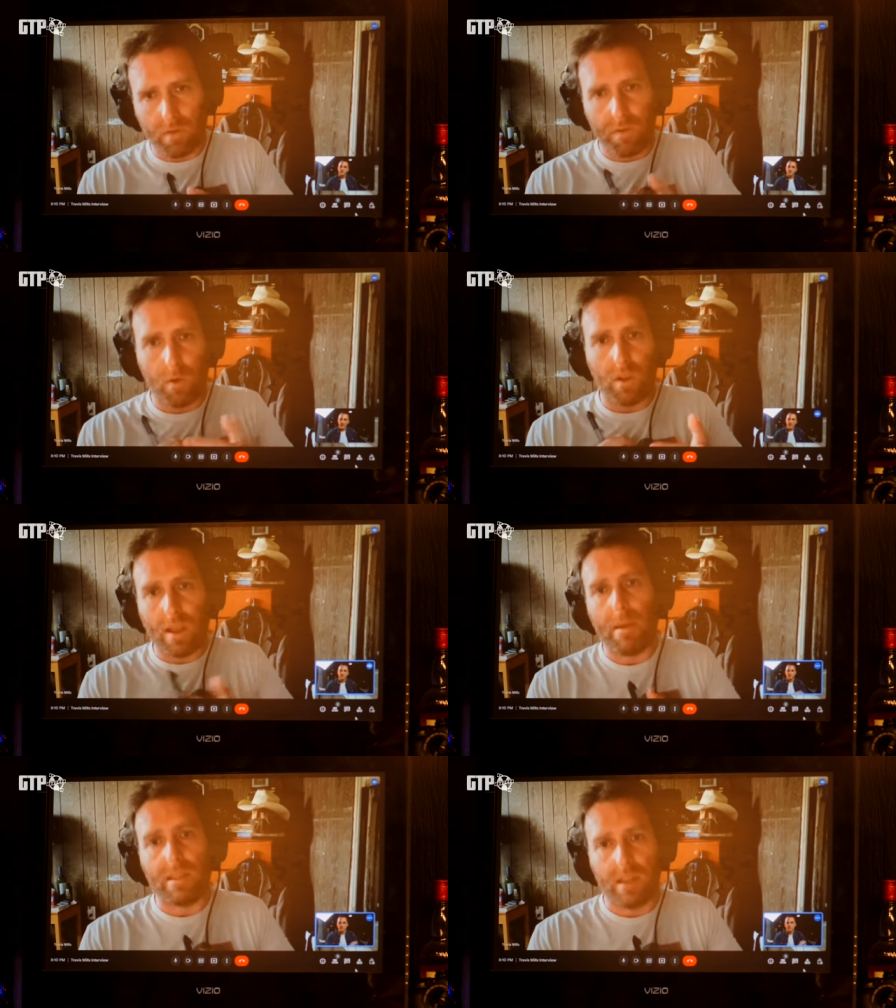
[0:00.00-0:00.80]
Yeah. You feel
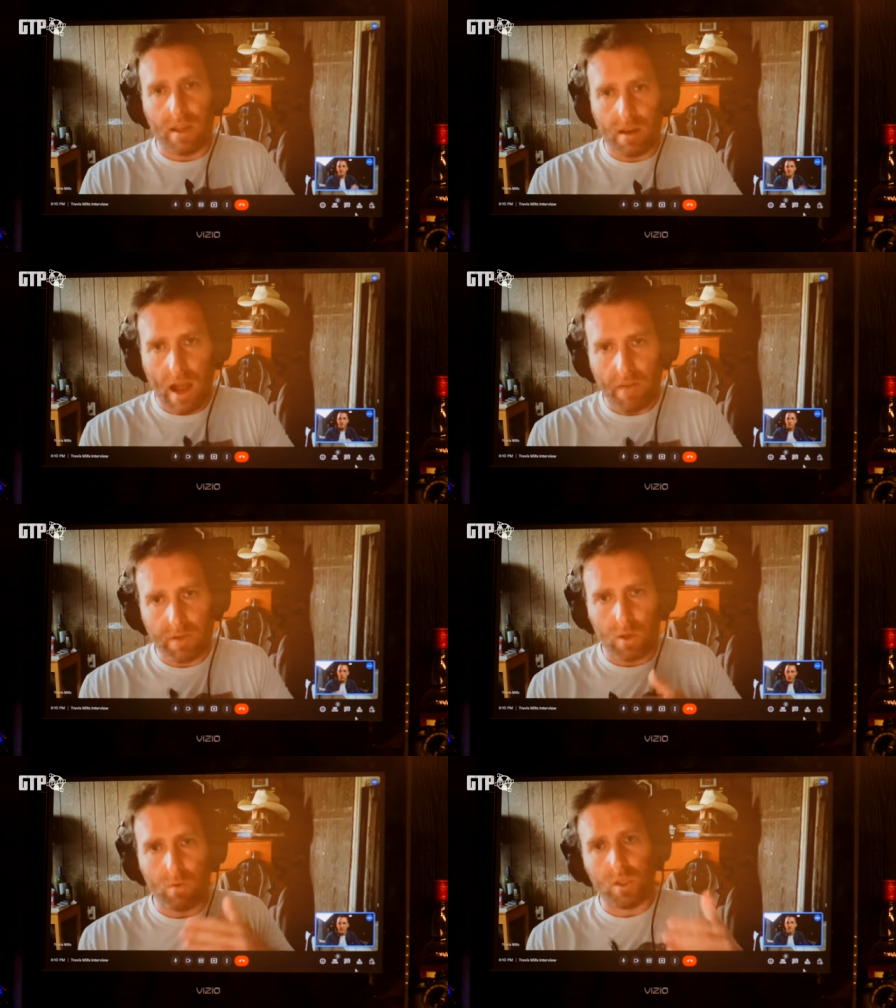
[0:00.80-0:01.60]
limited right.
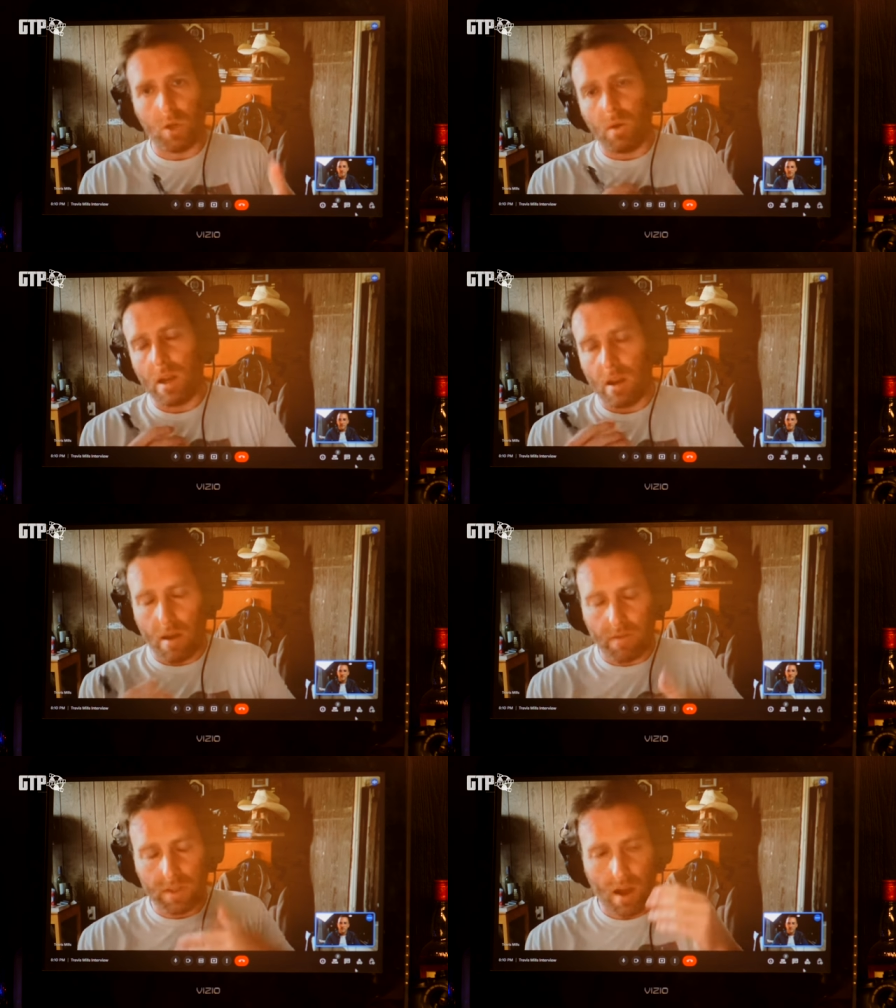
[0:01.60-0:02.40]
after you do it
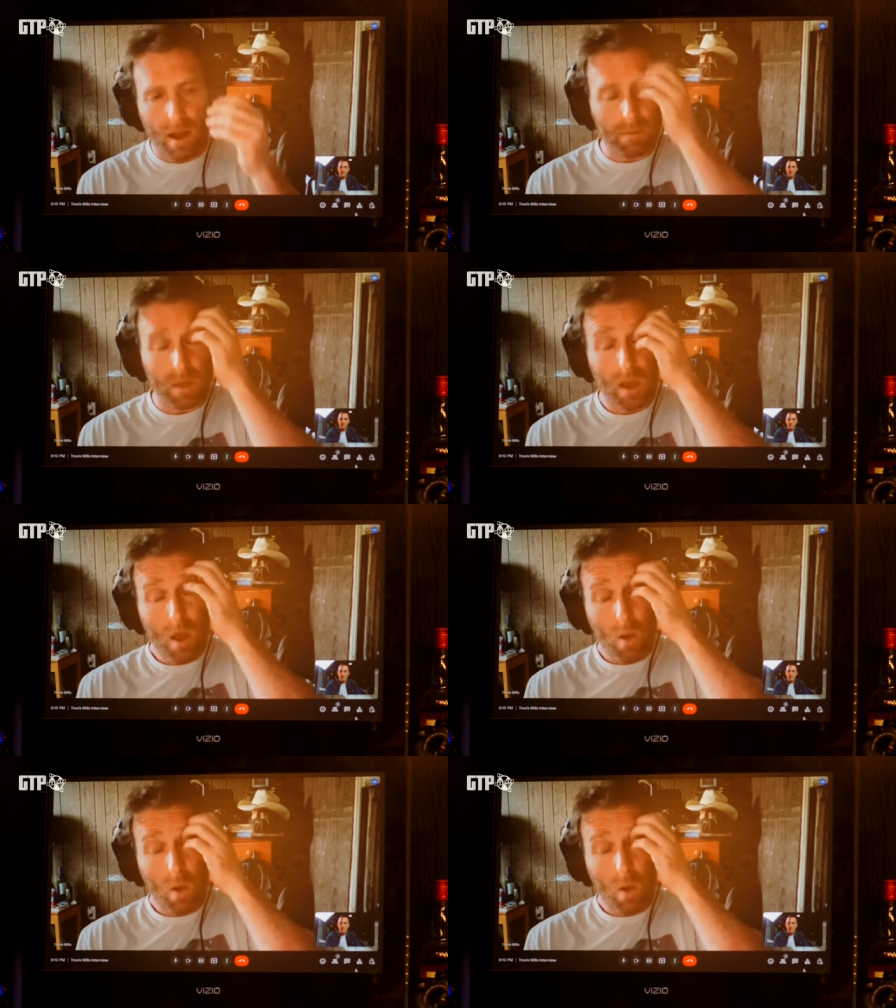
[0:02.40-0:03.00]
enough times.